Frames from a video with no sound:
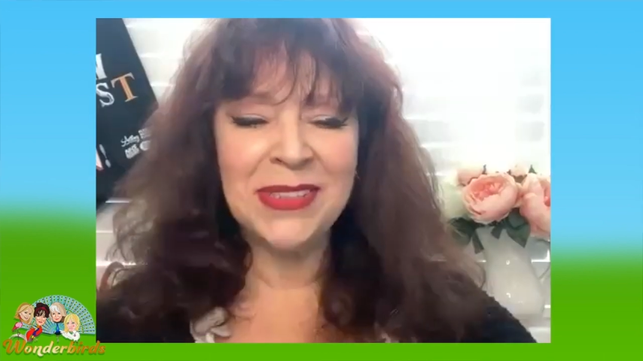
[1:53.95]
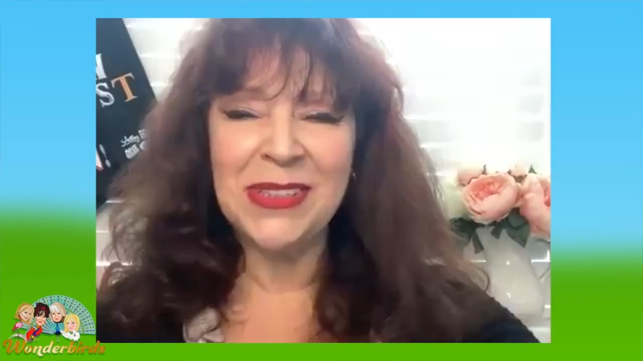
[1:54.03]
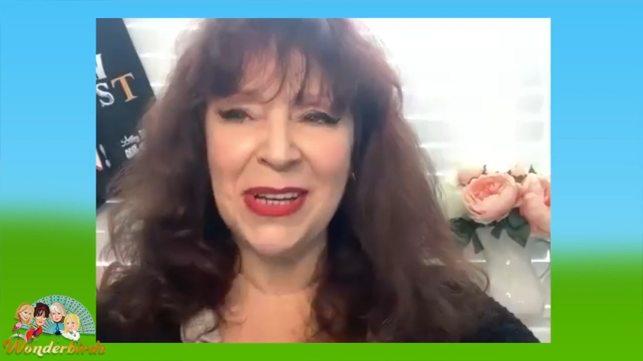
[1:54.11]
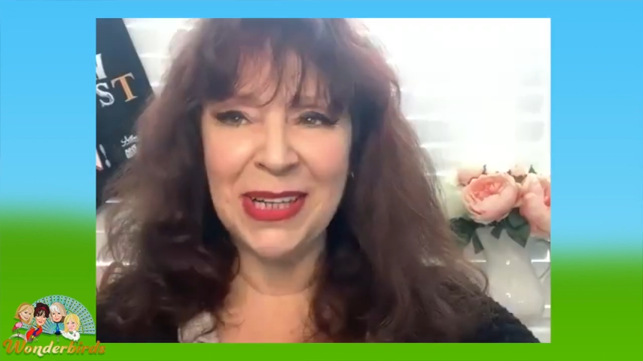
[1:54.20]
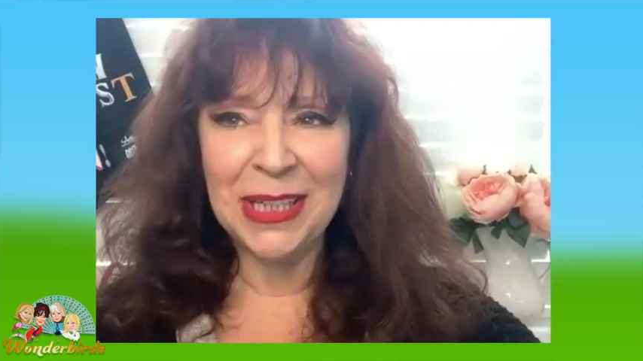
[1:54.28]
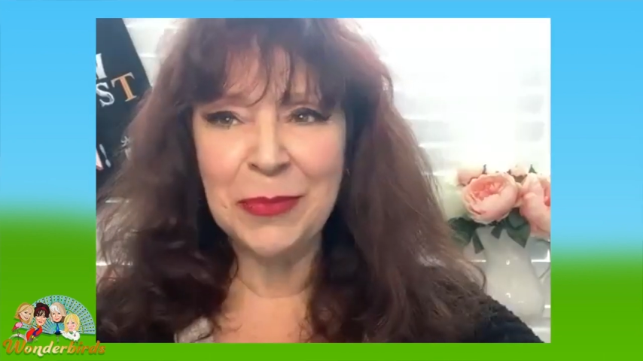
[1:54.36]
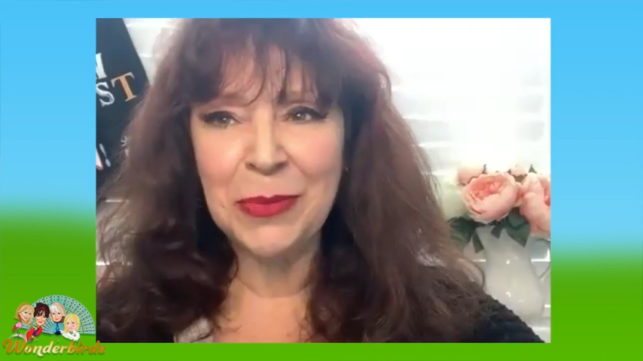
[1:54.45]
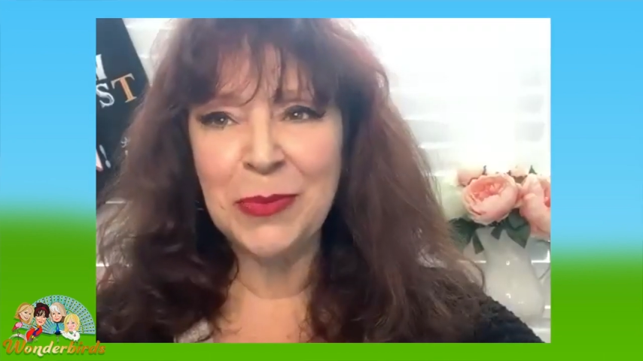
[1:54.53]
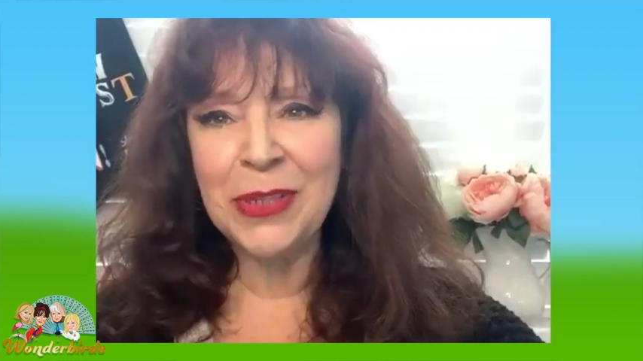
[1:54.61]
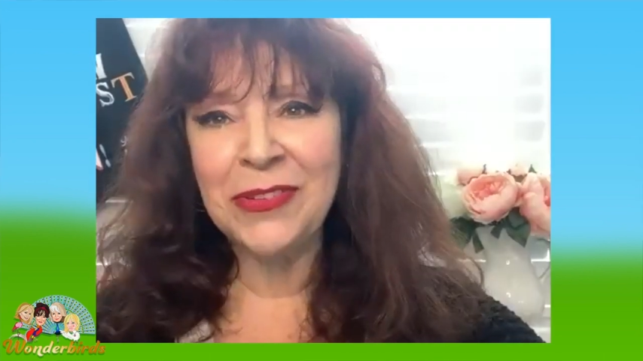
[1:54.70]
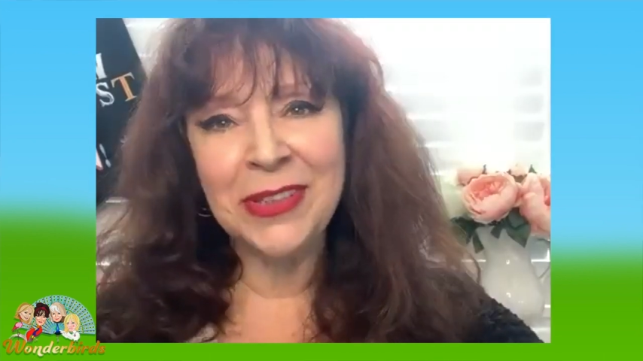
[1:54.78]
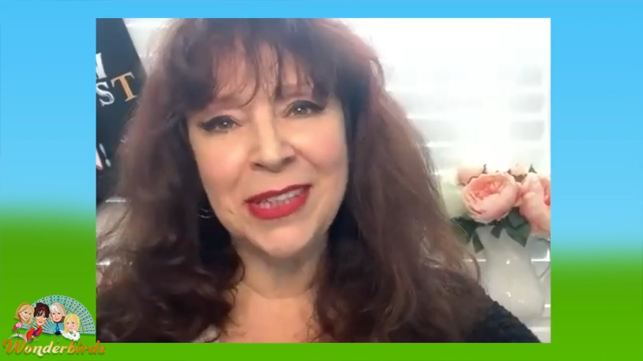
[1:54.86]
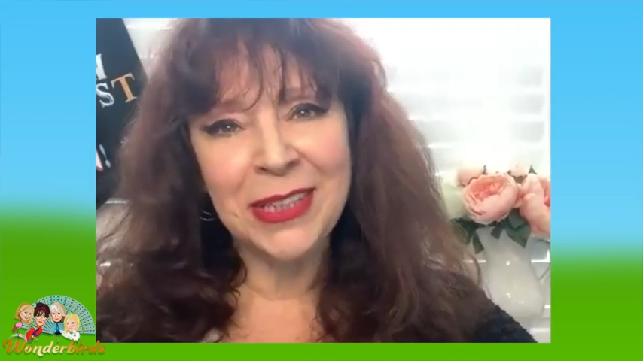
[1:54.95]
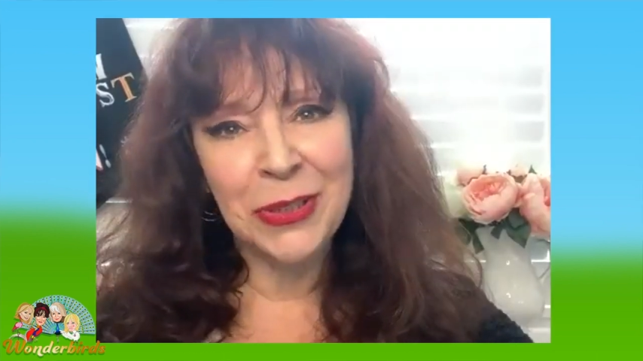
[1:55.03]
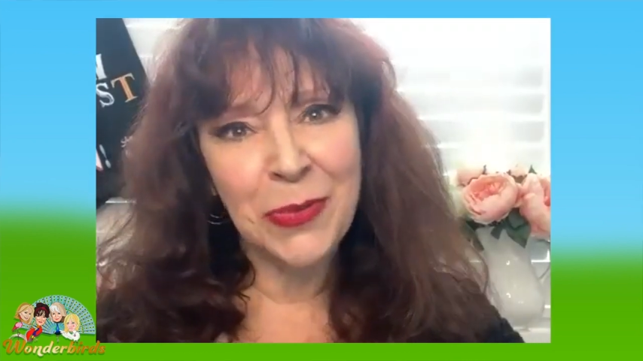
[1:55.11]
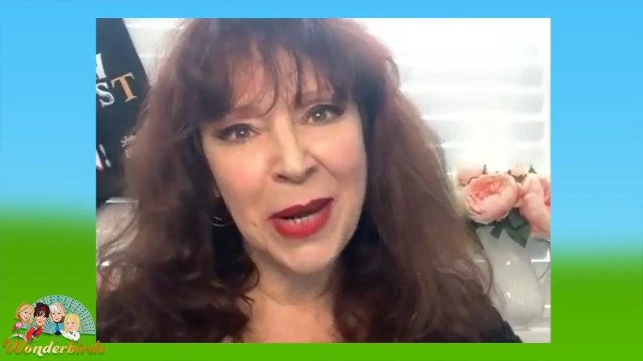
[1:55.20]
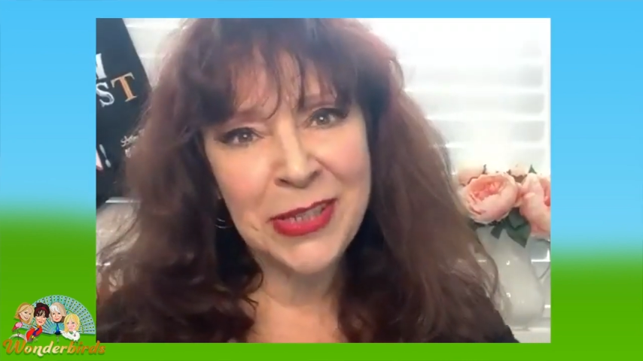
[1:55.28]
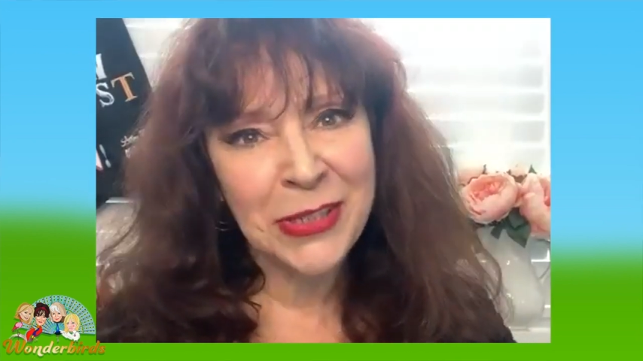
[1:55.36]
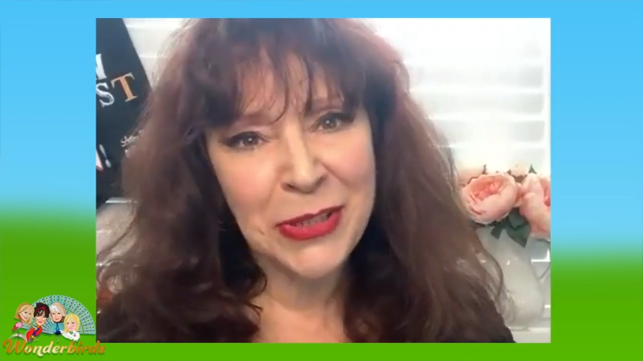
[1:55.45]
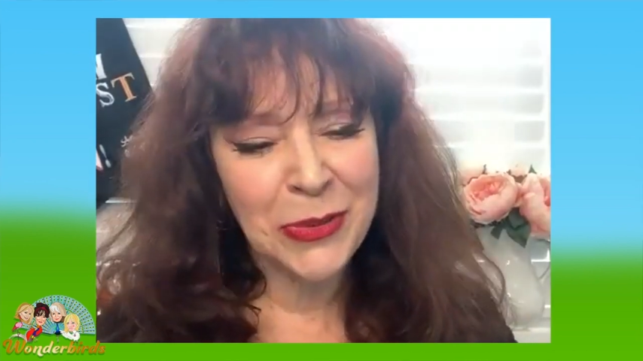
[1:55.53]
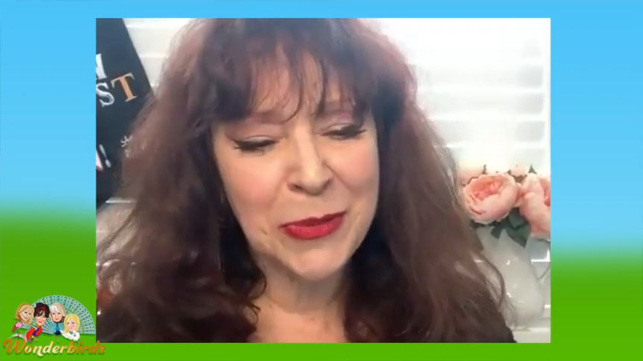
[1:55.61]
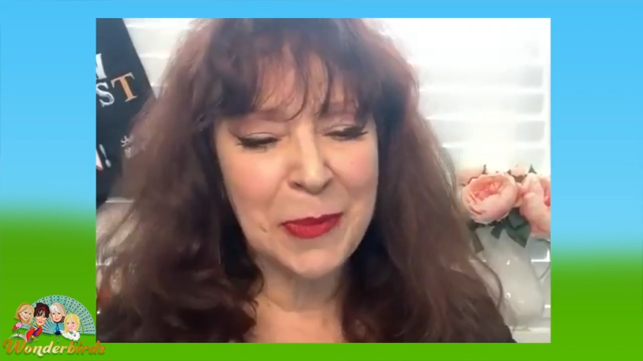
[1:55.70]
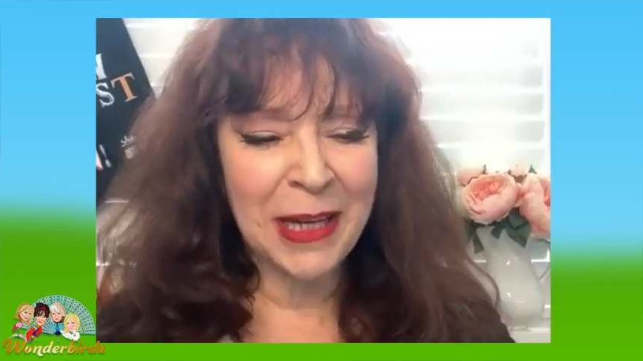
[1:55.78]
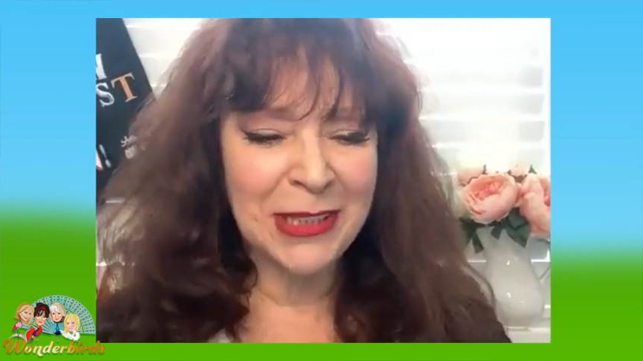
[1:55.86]
darling, but with the greatest
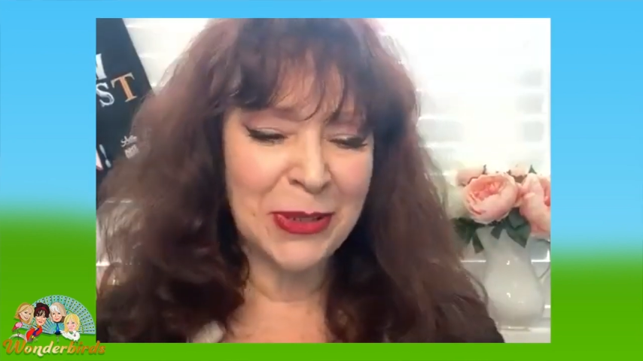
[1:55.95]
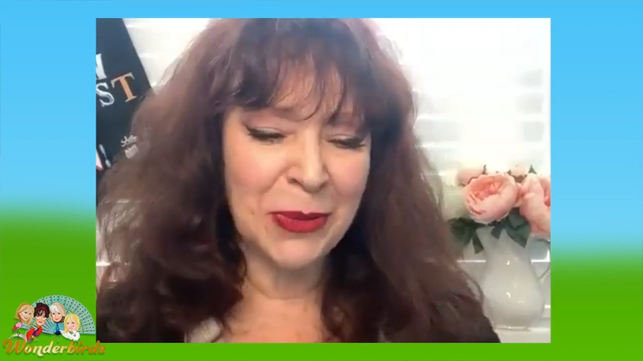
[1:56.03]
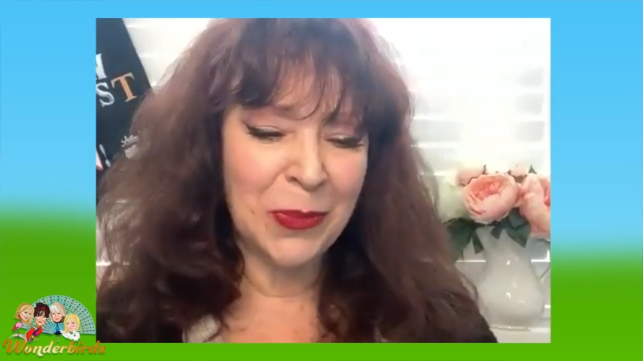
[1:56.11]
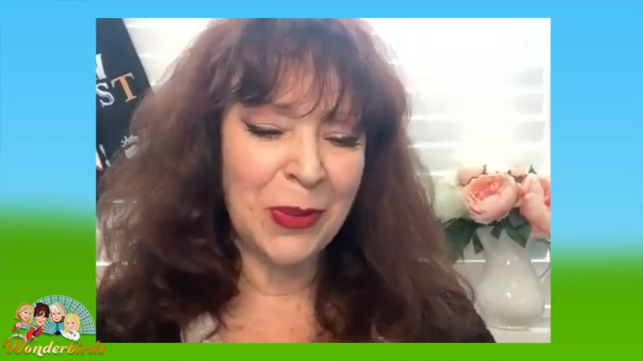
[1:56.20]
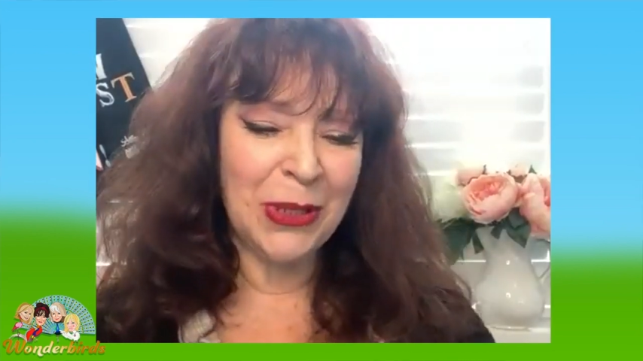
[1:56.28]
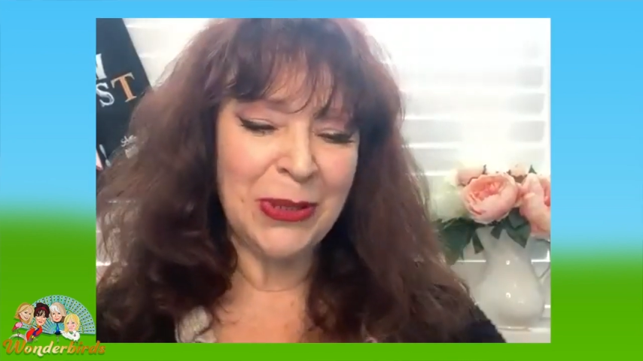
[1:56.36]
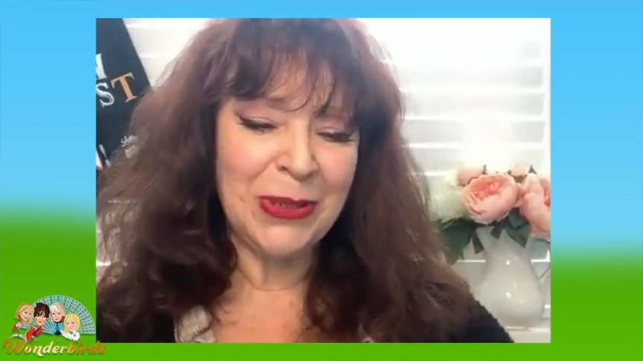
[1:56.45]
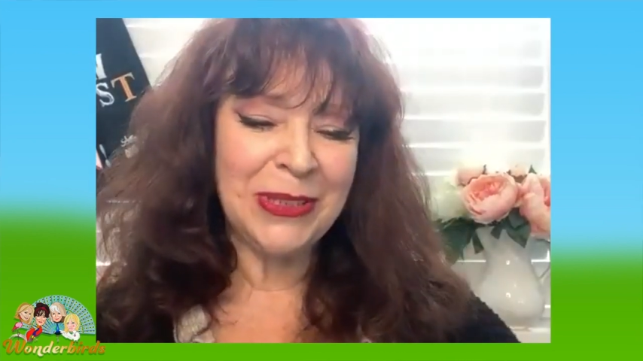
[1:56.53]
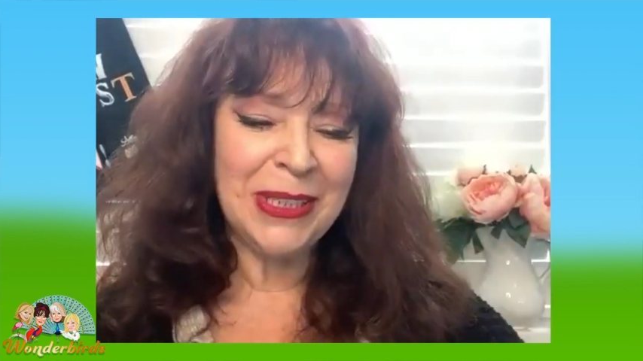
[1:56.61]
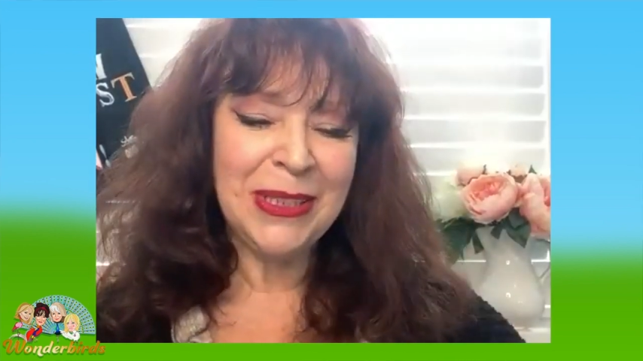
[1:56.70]
respect in the world,